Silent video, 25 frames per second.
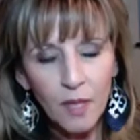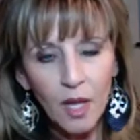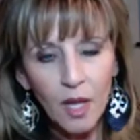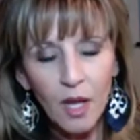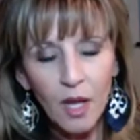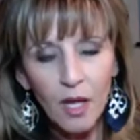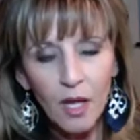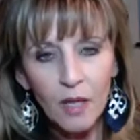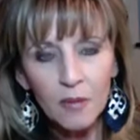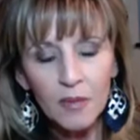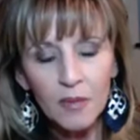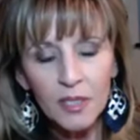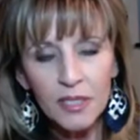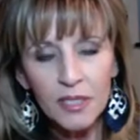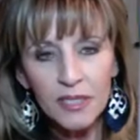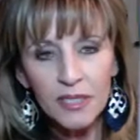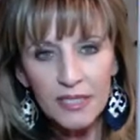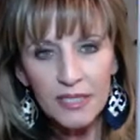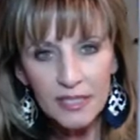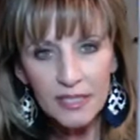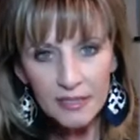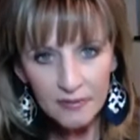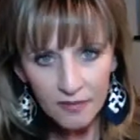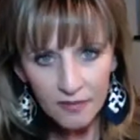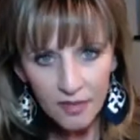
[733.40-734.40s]
up to
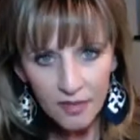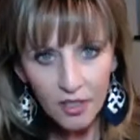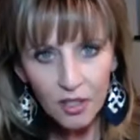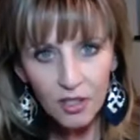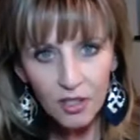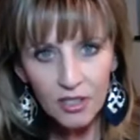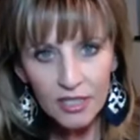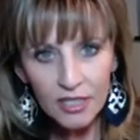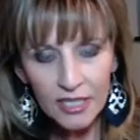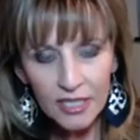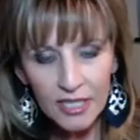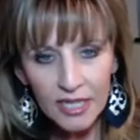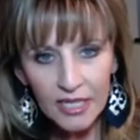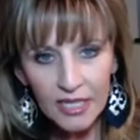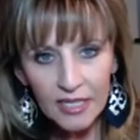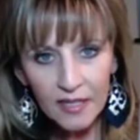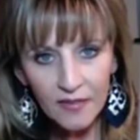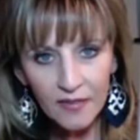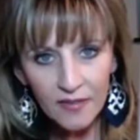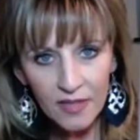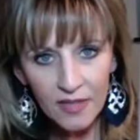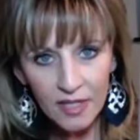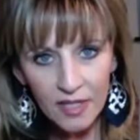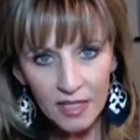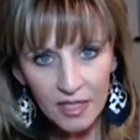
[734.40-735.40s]
13
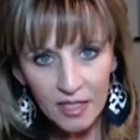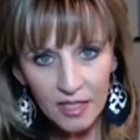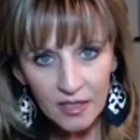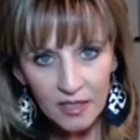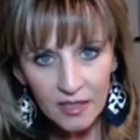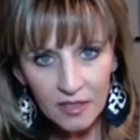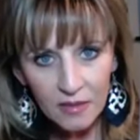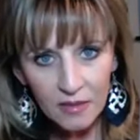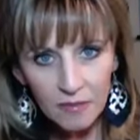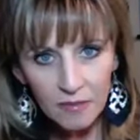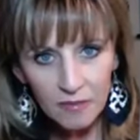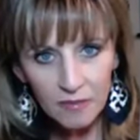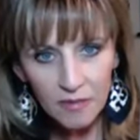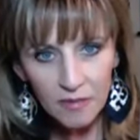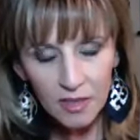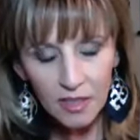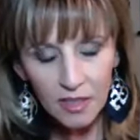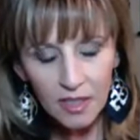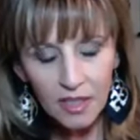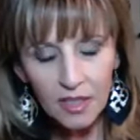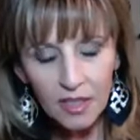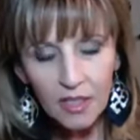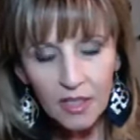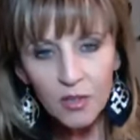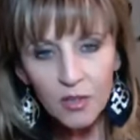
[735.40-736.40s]
of these
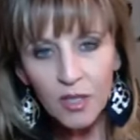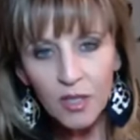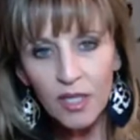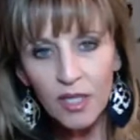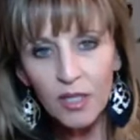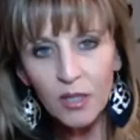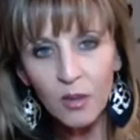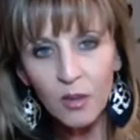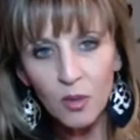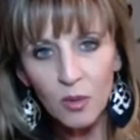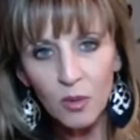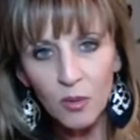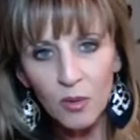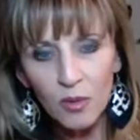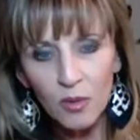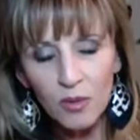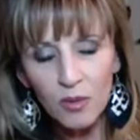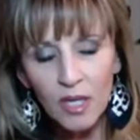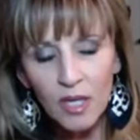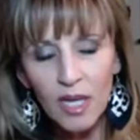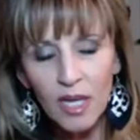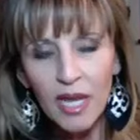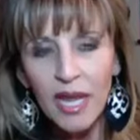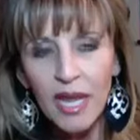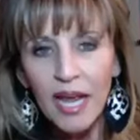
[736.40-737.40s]
in the dry to normal,
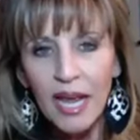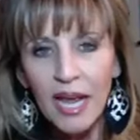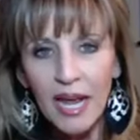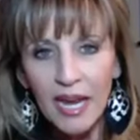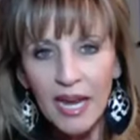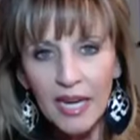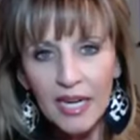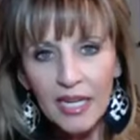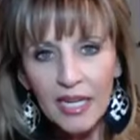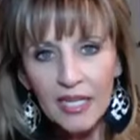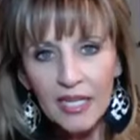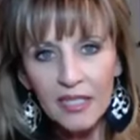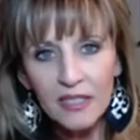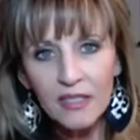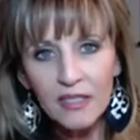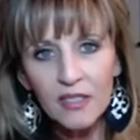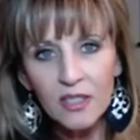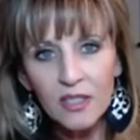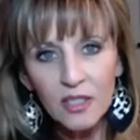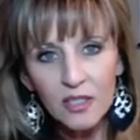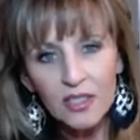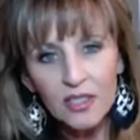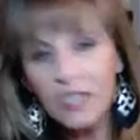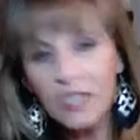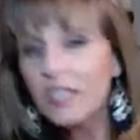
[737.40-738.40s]
and
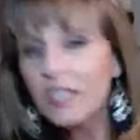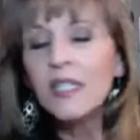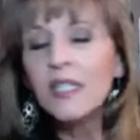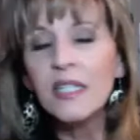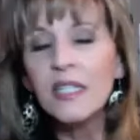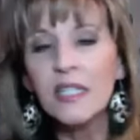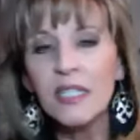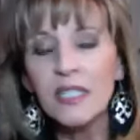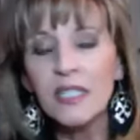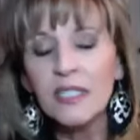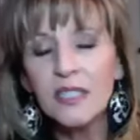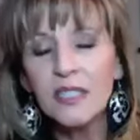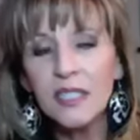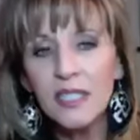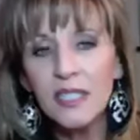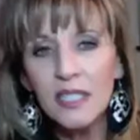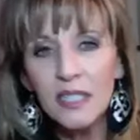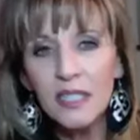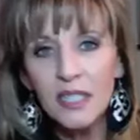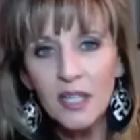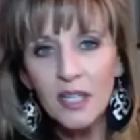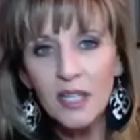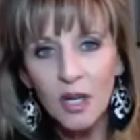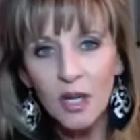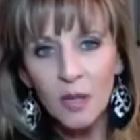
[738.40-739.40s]
13 of these in
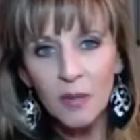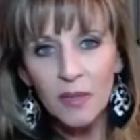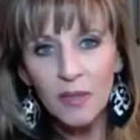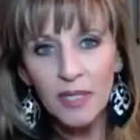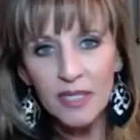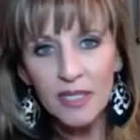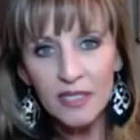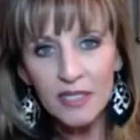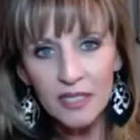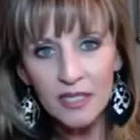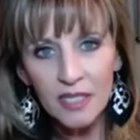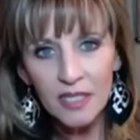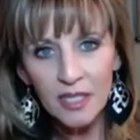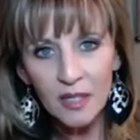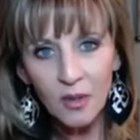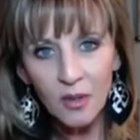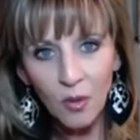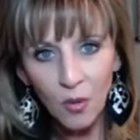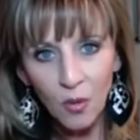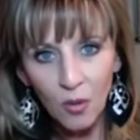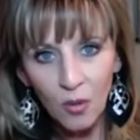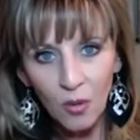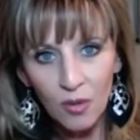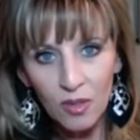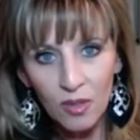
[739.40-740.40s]
the combination and
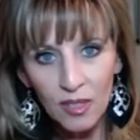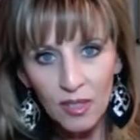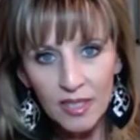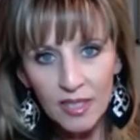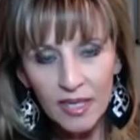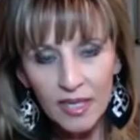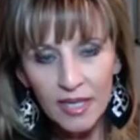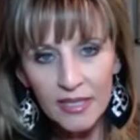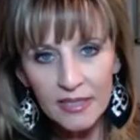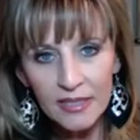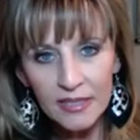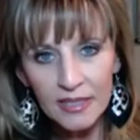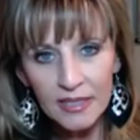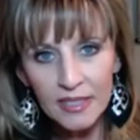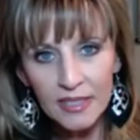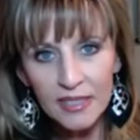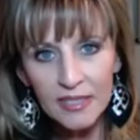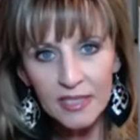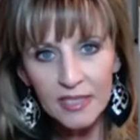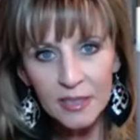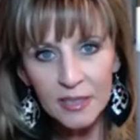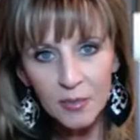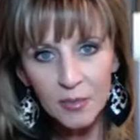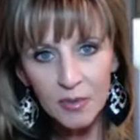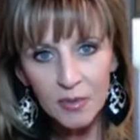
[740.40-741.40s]
oily at
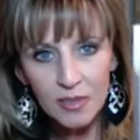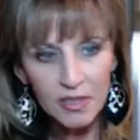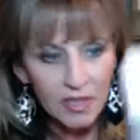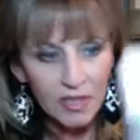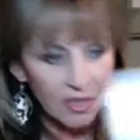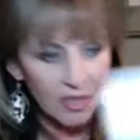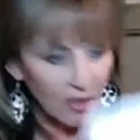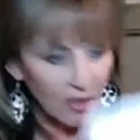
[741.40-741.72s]
60%